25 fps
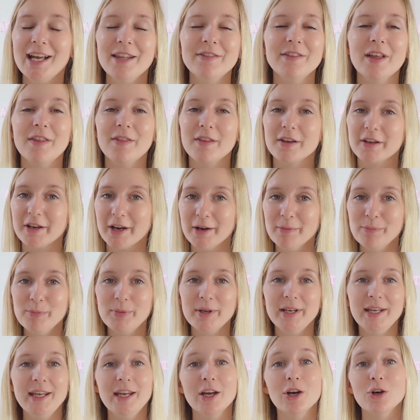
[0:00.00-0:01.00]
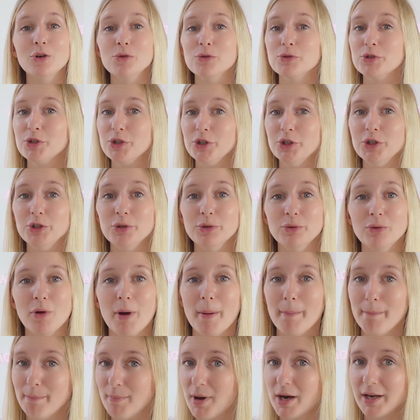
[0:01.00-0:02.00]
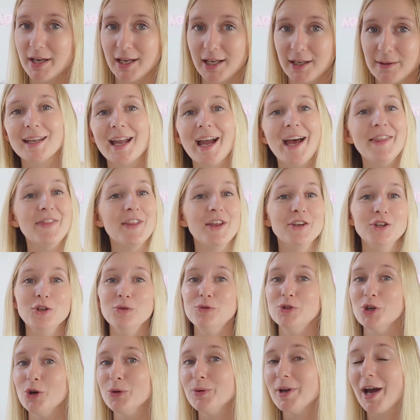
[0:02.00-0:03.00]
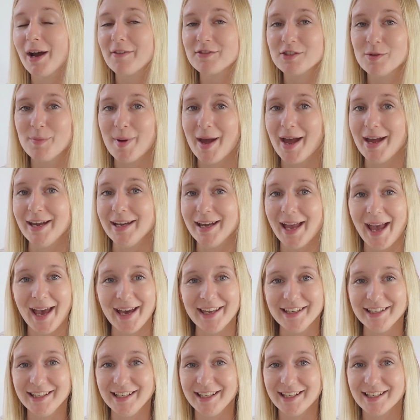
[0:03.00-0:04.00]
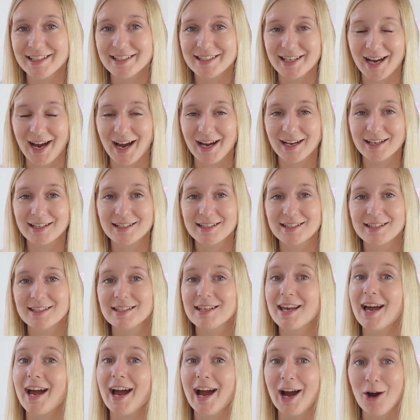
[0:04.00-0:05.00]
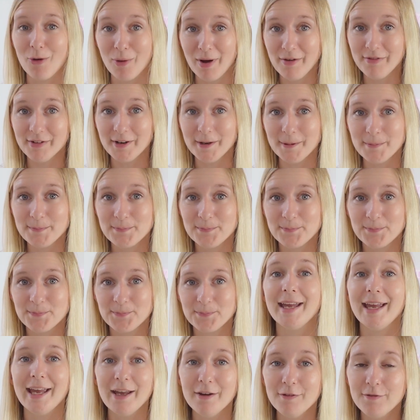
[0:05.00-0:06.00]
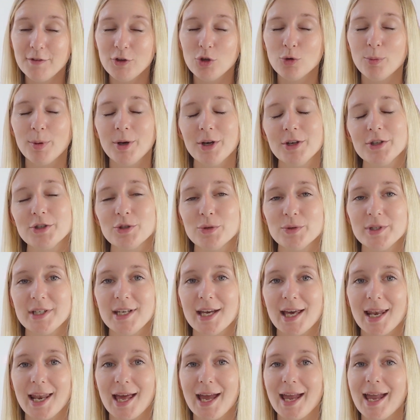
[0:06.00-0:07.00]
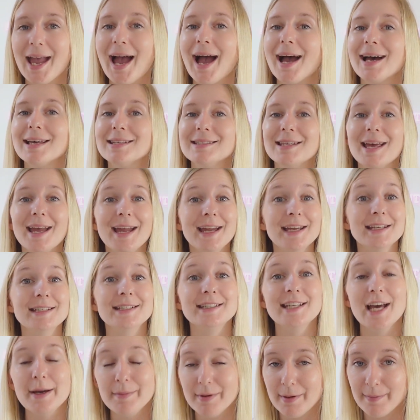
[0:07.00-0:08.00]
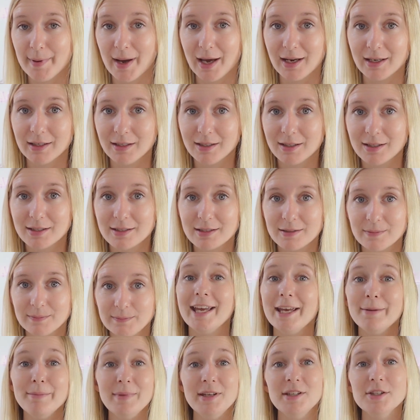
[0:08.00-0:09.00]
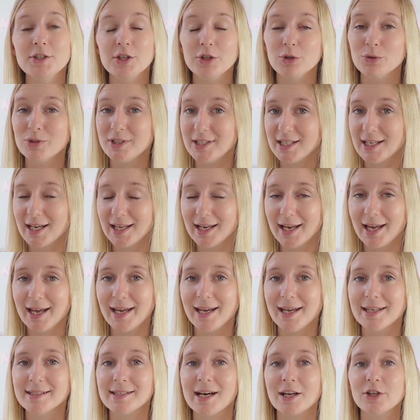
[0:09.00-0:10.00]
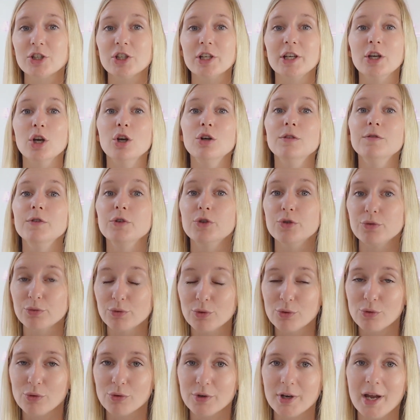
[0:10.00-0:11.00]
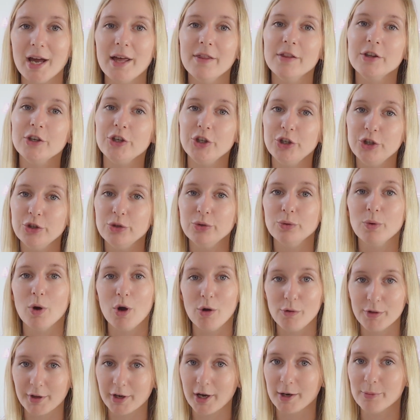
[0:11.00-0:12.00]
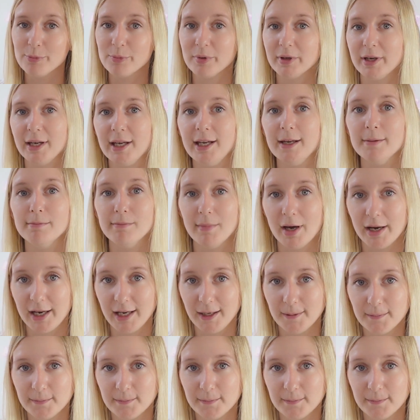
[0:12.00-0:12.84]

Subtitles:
then the company owes you money, and then you don't have to pay any tax. However, if your personal DLA has a debit balance, it means that your DLA is actually overdrawn and that you owe the company money.